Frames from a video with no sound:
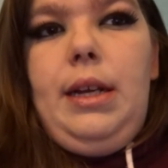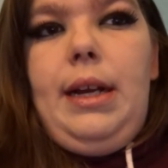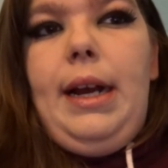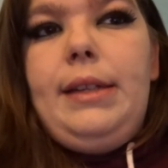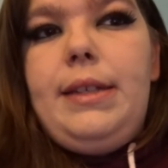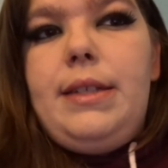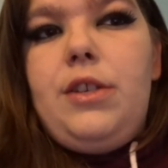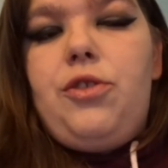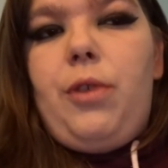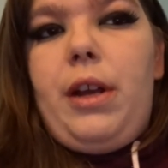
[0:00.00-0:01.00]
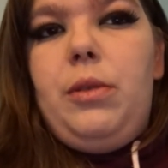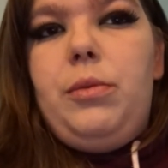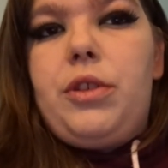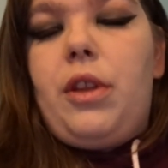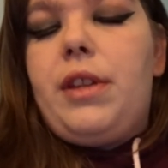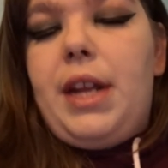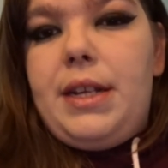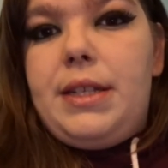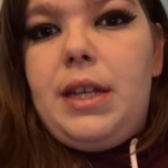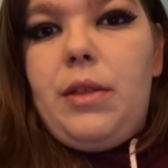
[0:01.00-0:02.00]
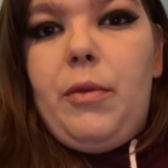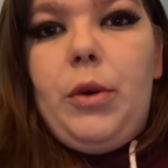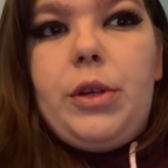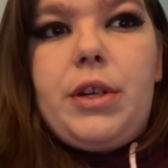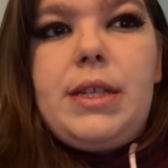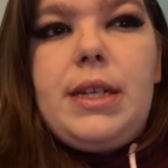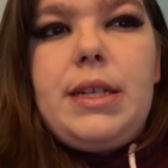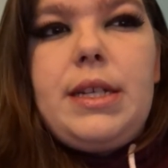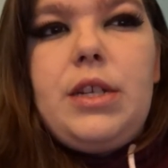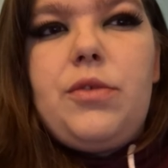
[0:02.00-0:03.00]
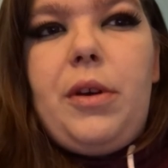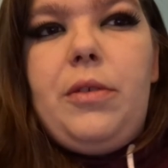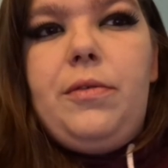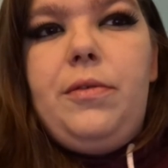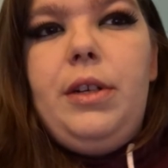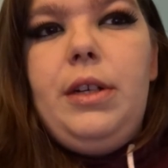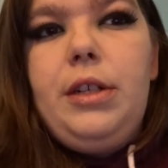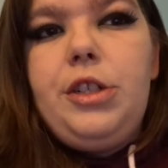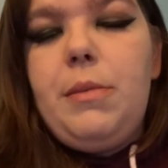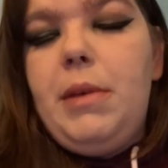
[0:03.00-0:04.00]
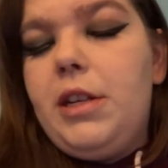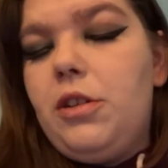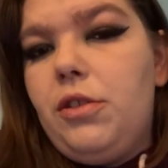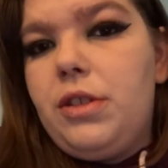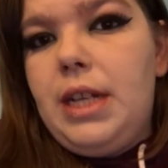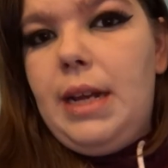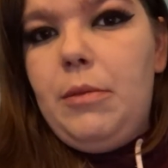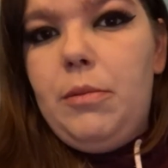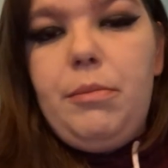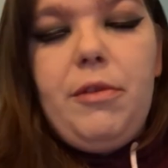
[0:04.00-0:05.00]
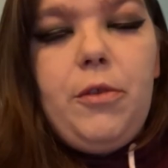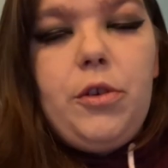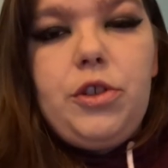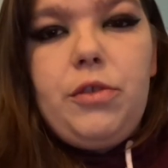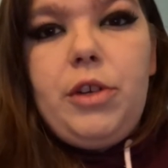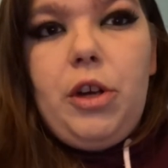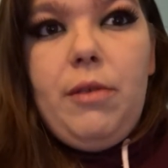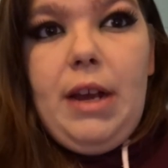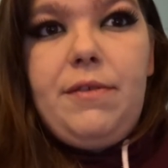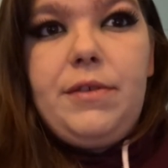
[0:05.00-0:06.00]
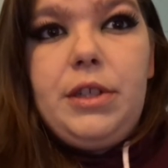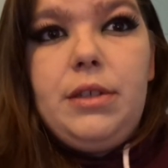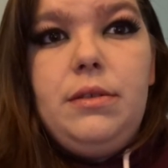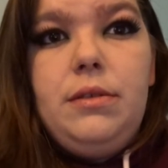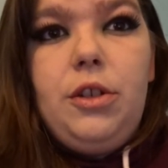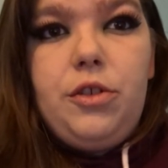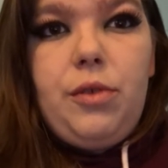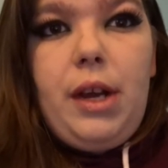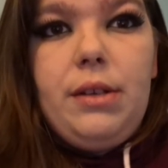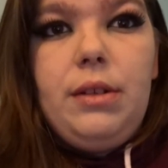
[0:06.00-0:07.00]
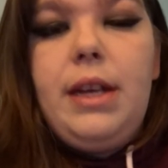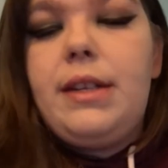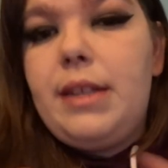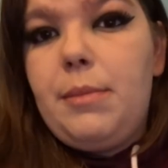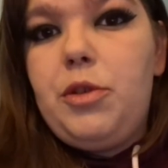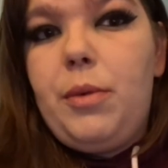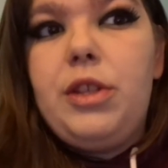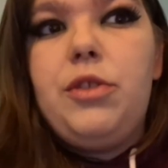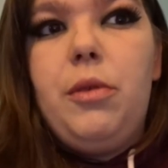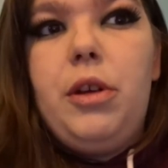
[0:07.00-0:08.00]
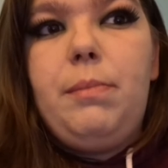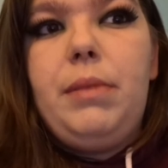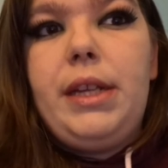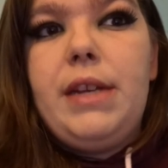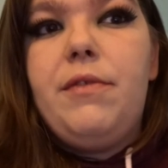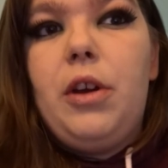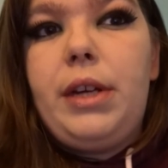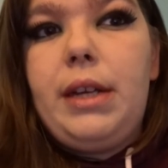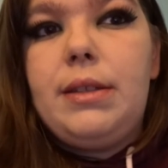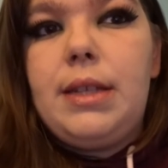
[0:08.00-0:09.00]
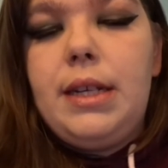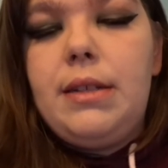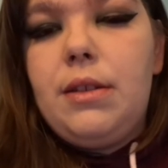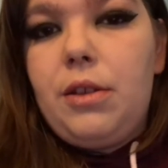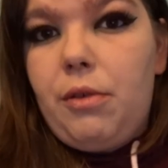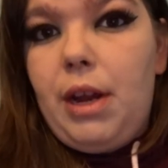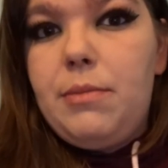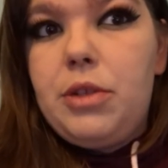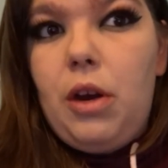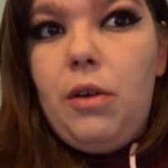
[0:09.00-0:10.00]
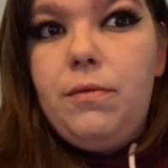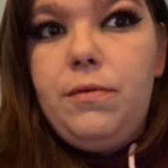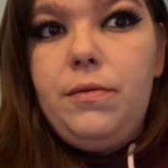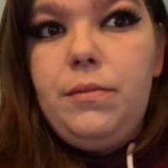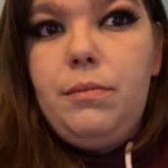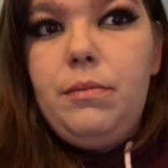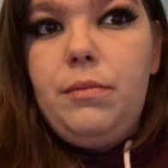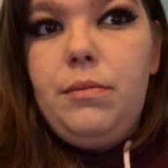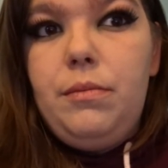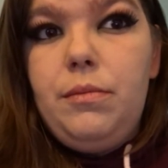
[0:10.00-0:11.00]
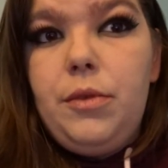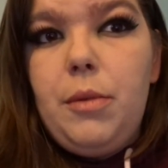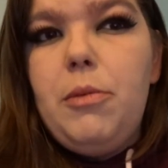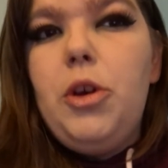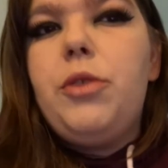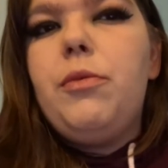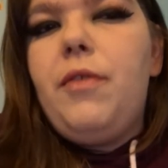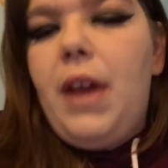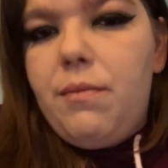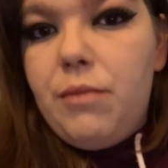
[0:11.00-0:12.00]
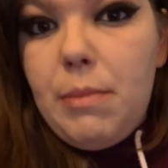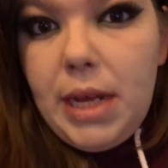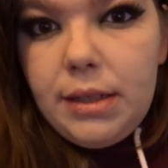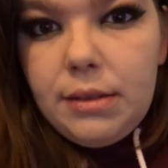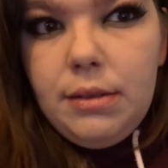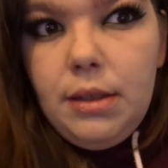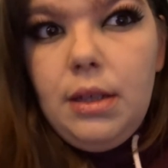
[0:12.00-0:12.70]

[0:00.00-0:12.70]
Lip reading: Alice's trial was on the 19th of August, 1612. She made no statement before, during or after her trial, except to enter a plea of not guilty to the crimes of the murder of Henry Mitten